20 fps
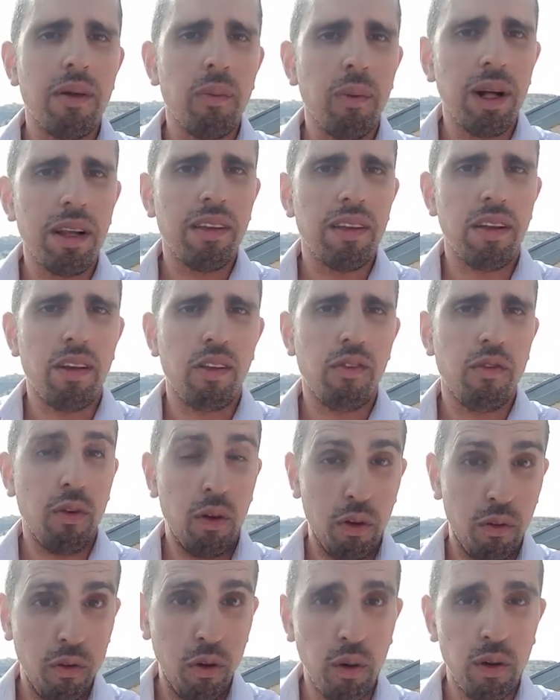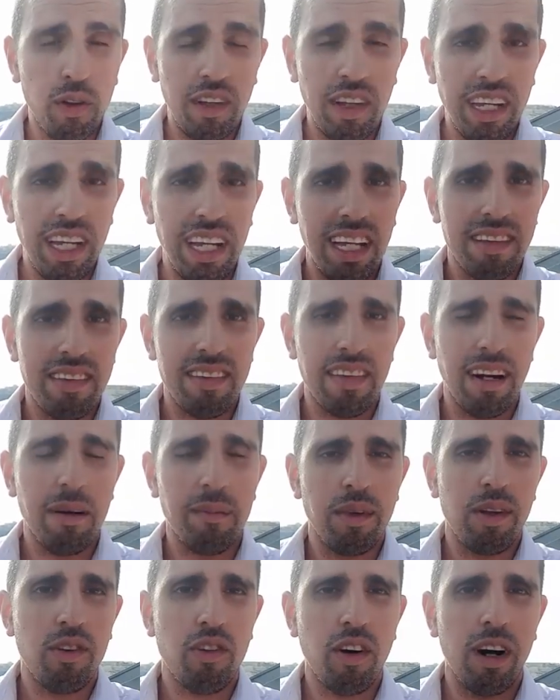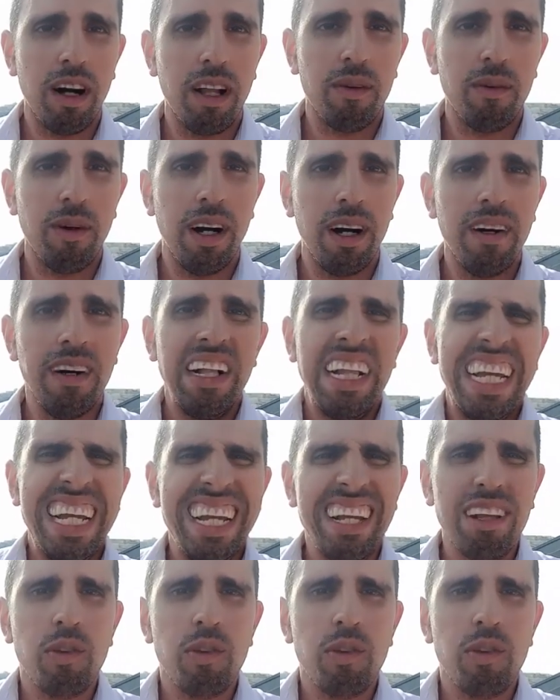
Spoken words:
the wilderness, for the 40 years, Yisrael,